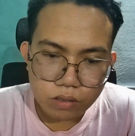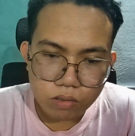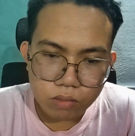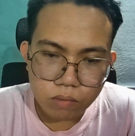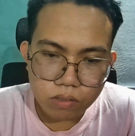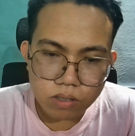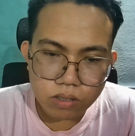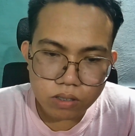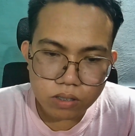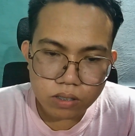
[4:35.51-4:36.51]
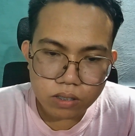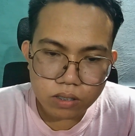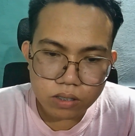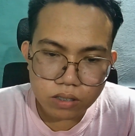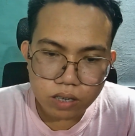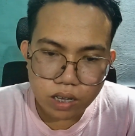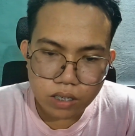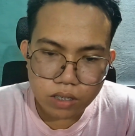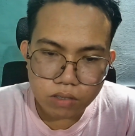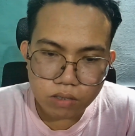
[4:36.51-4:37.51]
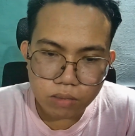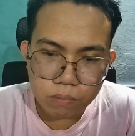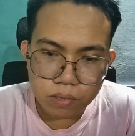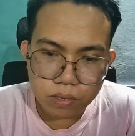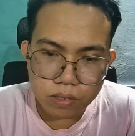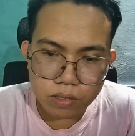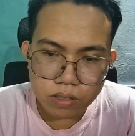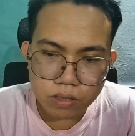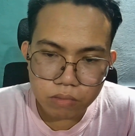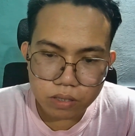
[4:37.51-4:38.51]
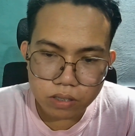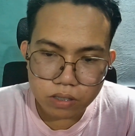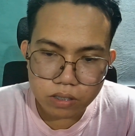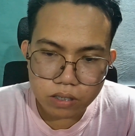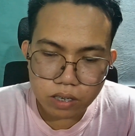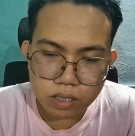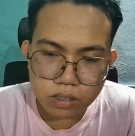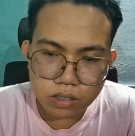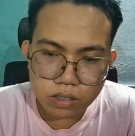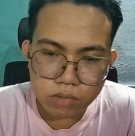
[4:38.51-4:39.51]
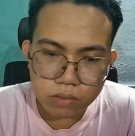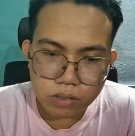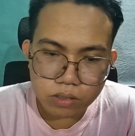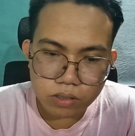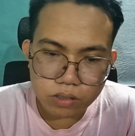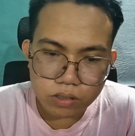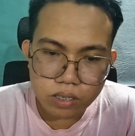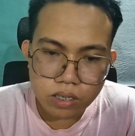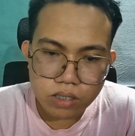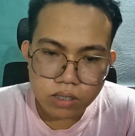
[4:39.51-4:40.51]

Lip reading: So the model notices the cat and dog appear in similar sentence positions.